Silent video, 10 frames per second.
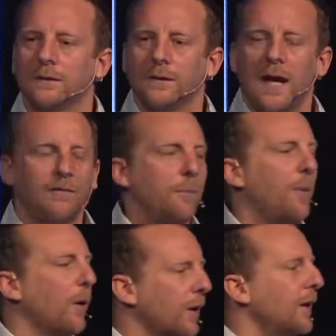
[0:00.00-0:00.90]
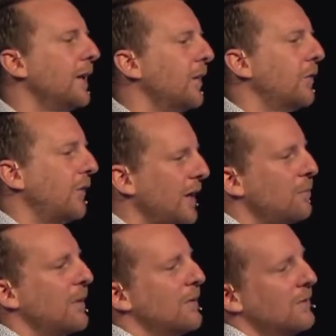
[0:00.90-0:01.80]
have a bargaining
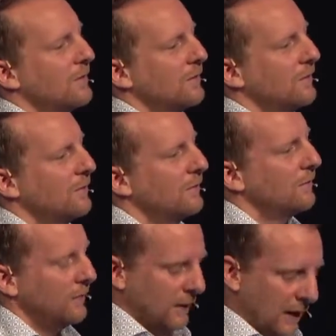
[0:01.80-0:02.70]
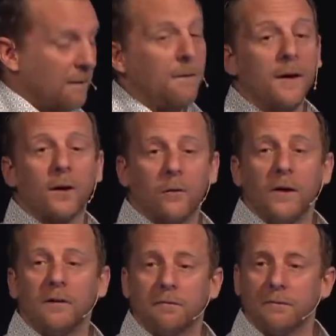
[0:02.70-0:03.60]
statement in their
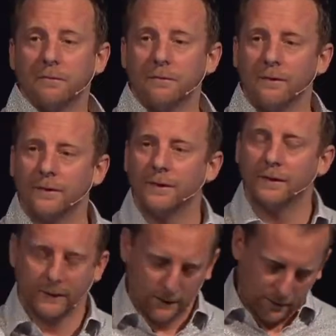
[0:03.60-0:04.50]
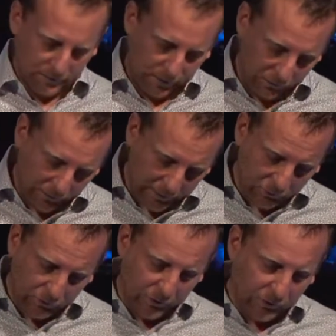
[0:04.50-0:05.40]
grief. They say to
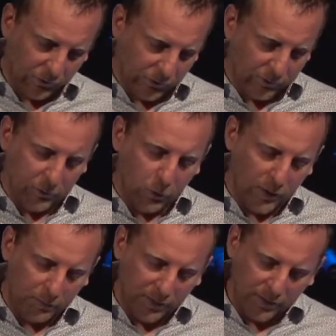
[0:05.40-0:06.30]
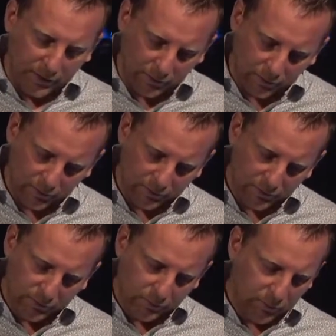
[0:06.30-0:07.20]
Jesus, if you had been here,
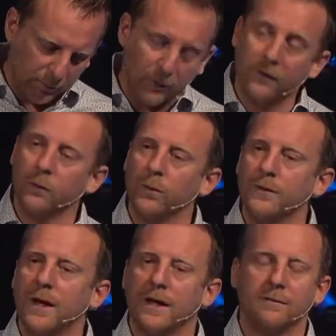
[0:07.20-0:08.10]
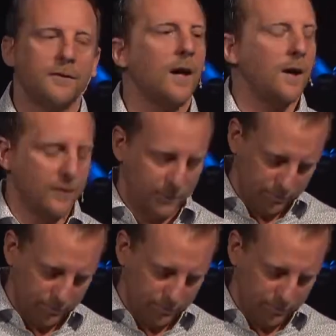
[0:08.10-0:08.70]
my brother would not have died.